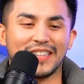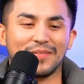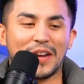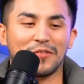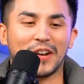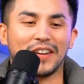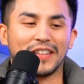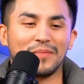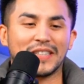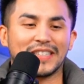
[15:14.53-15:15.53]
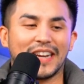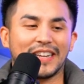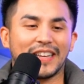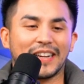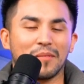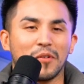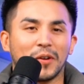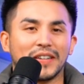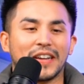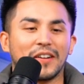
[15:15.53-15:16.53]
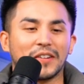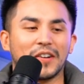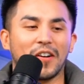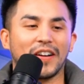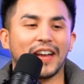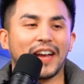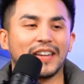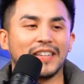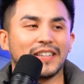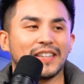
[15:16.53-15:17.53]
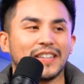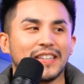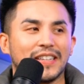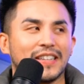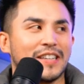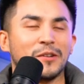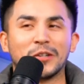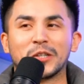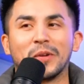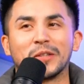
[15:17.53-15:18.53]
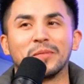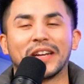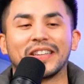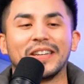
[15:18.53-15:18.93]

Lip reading: my friend let me stay in like a broken down car he had. He was irresponsible back then.